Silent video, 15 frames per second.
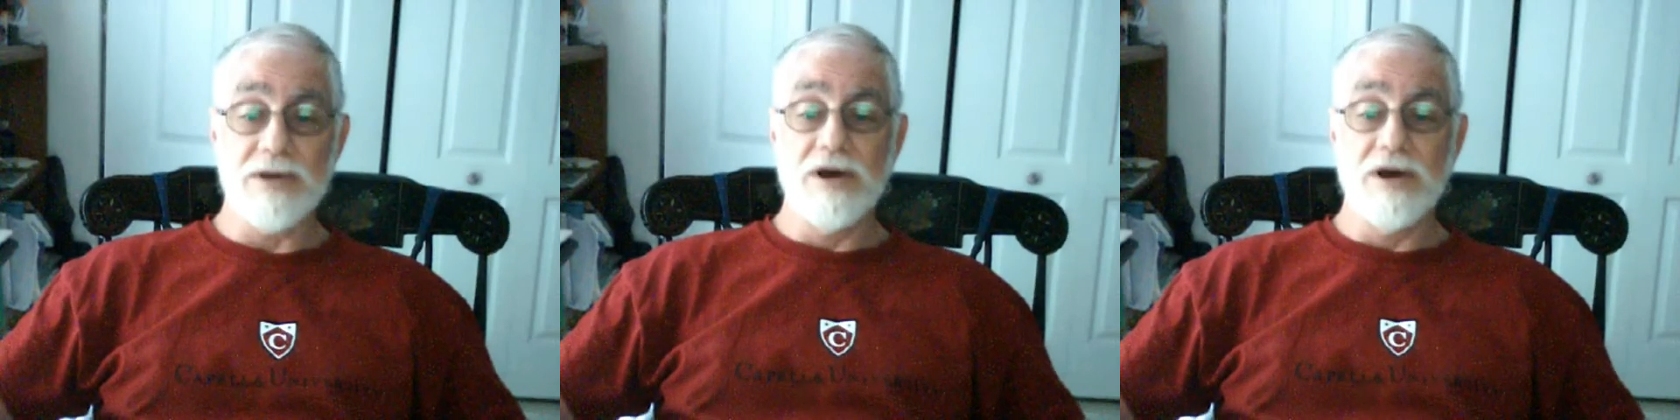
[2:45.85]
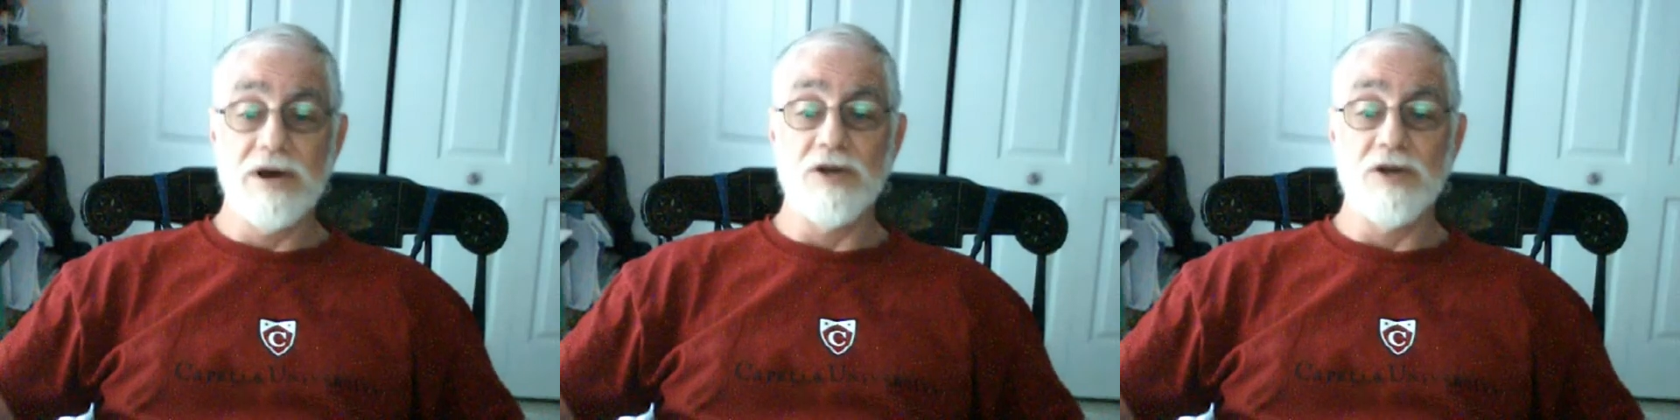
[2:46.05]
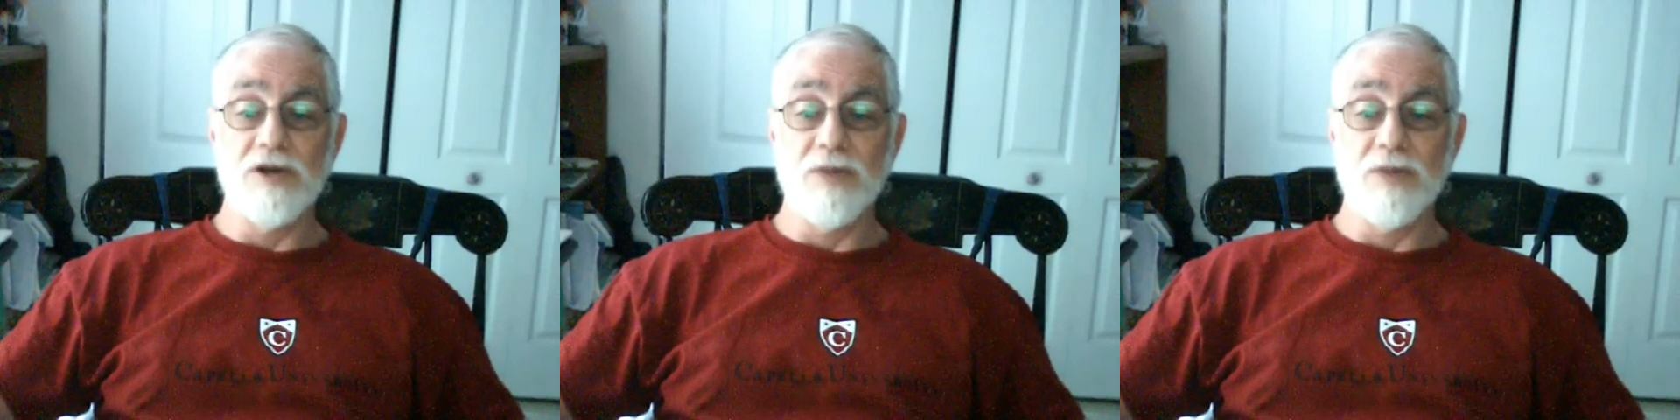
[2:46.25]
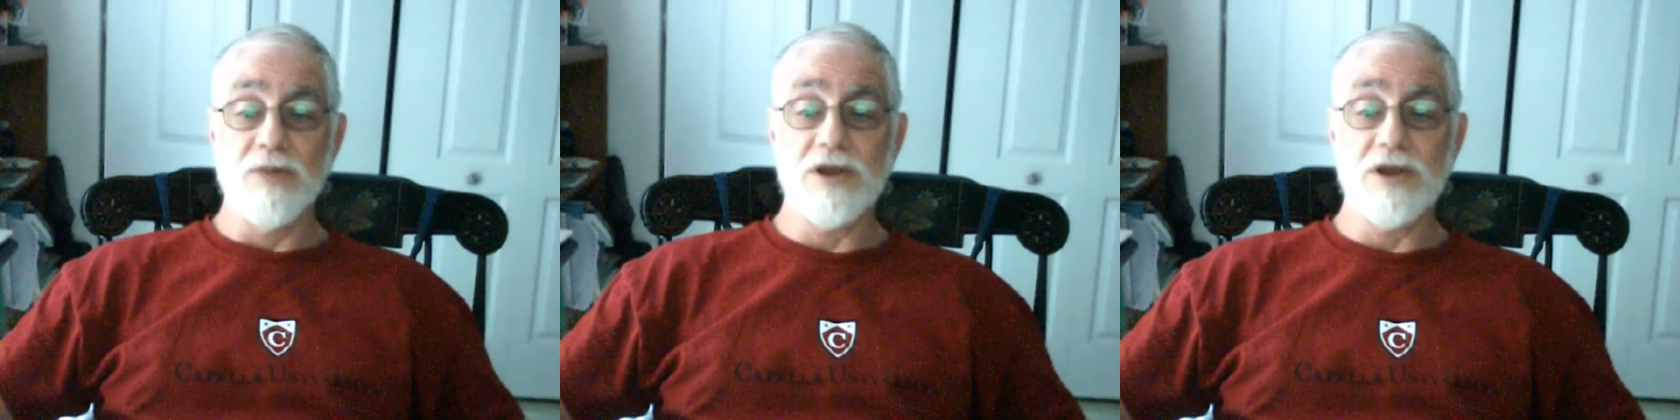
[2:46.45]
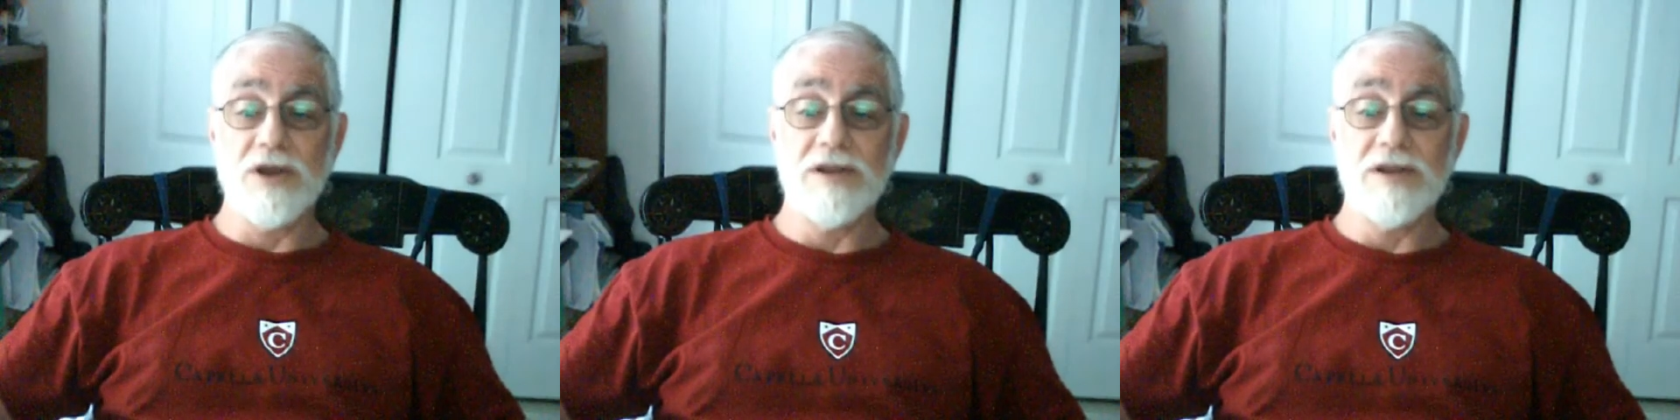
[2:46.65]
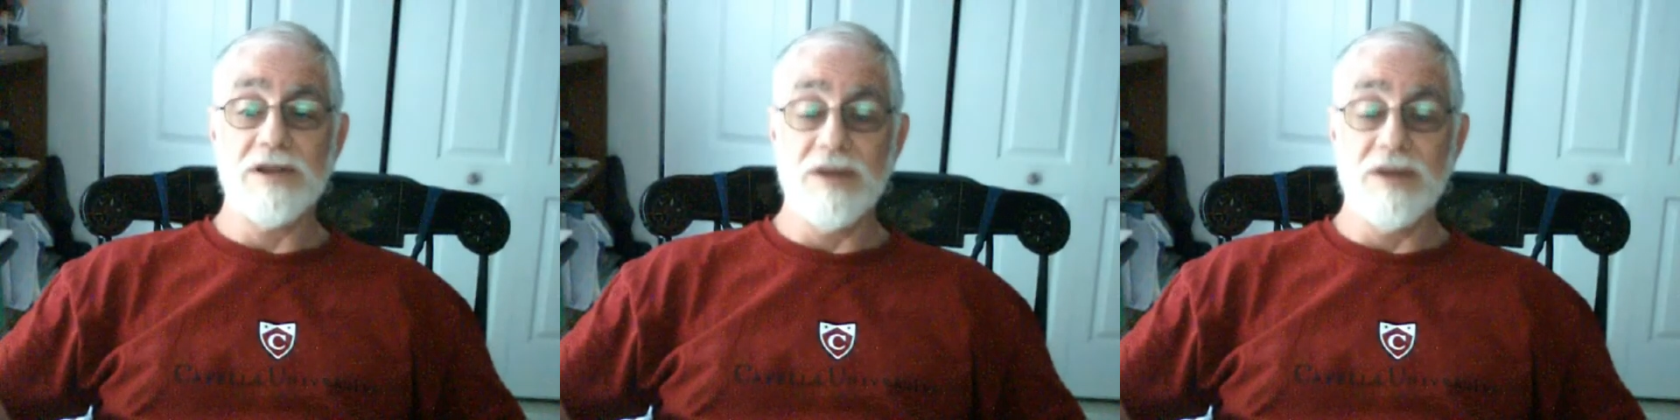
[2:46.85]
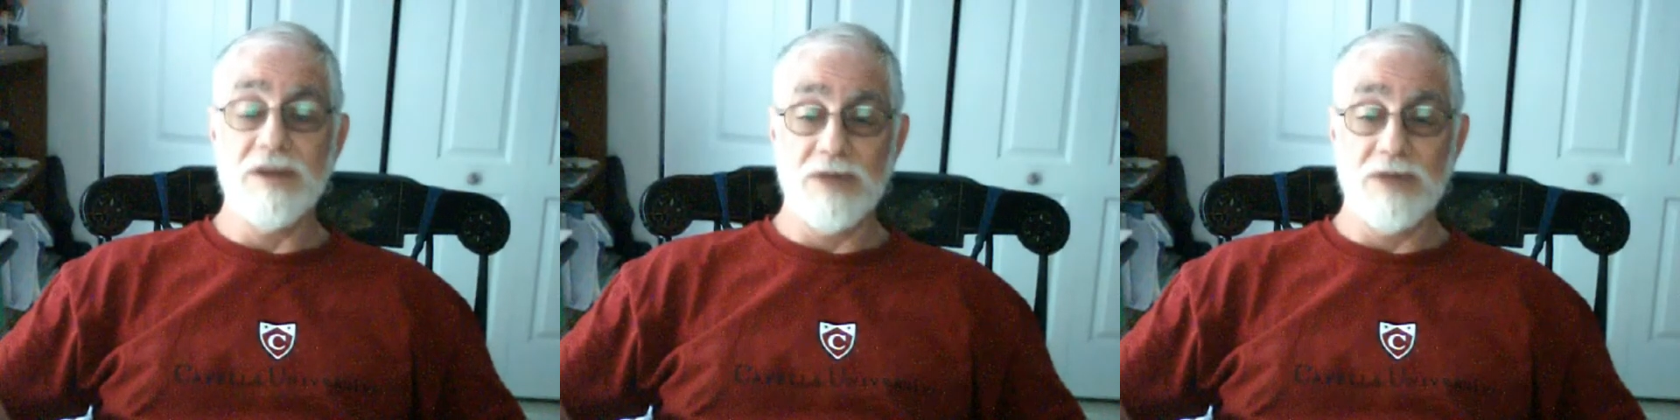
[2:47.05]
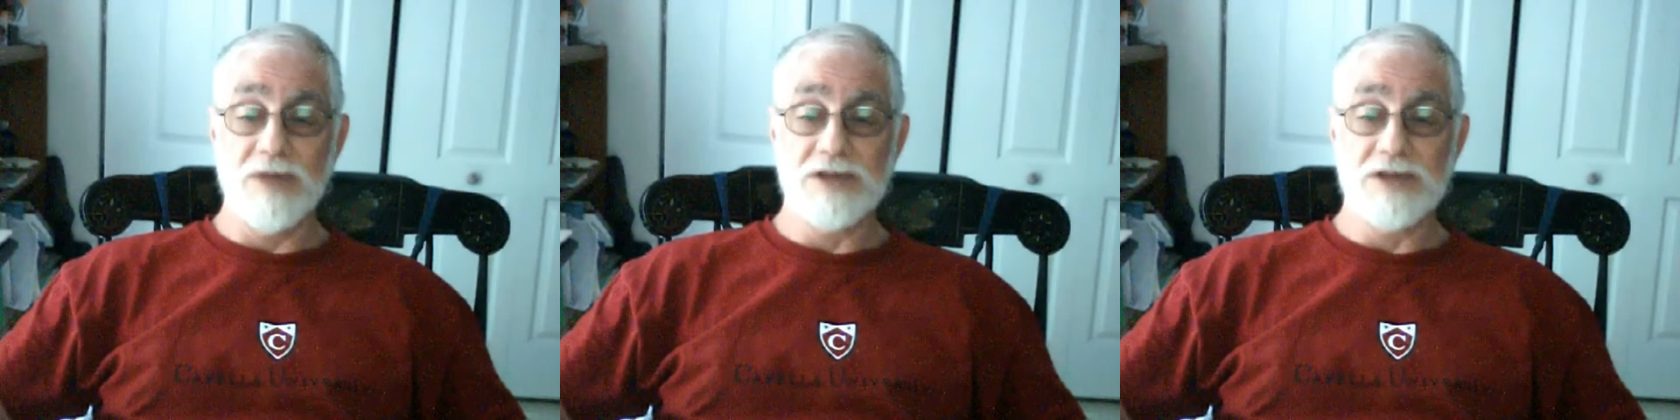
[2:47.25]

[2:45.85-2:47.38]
Burkett WH.